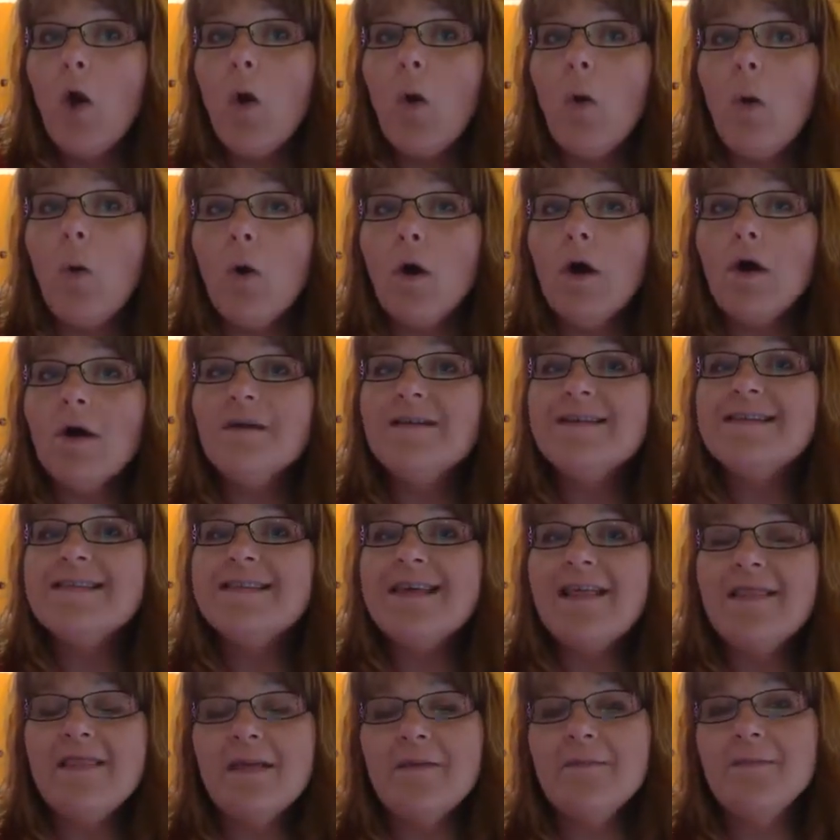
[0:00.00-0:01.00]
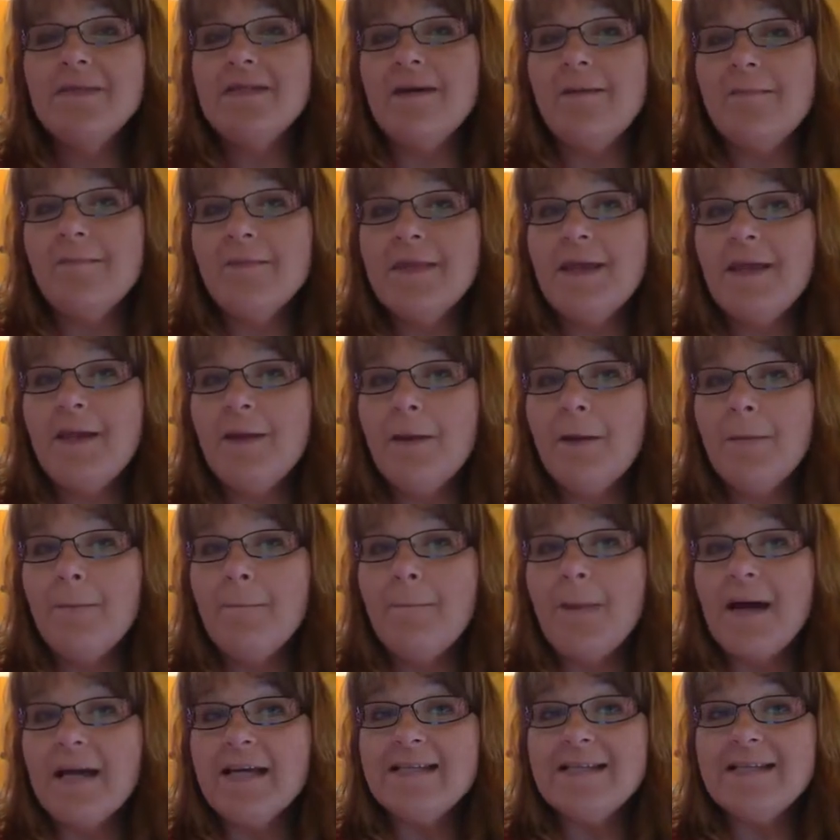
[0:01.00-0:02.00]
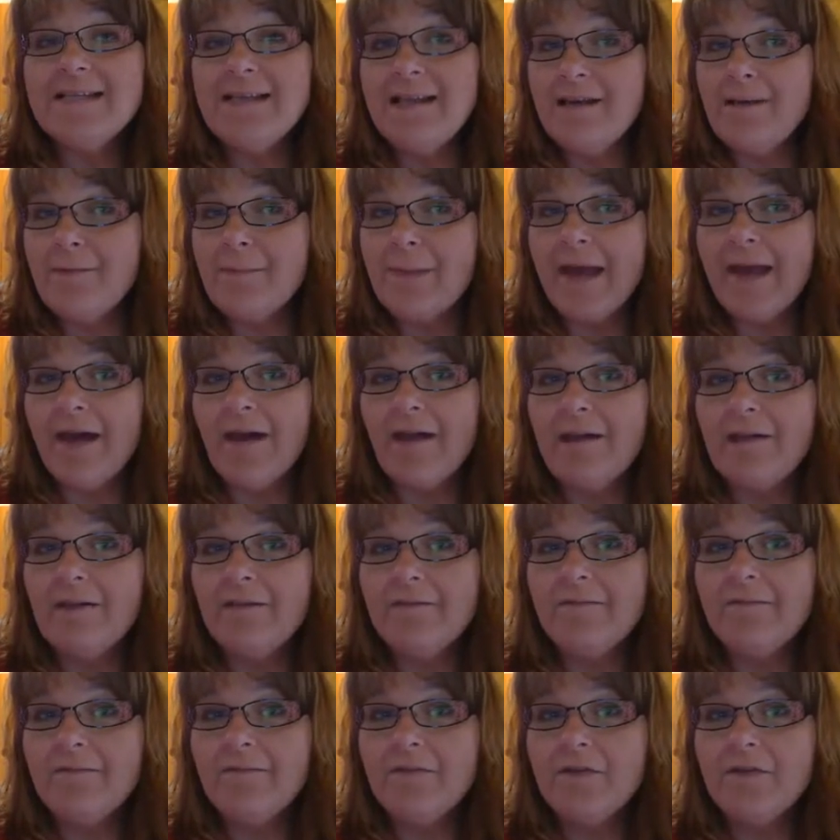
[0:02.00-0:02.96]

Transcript: or send them something by snail mail.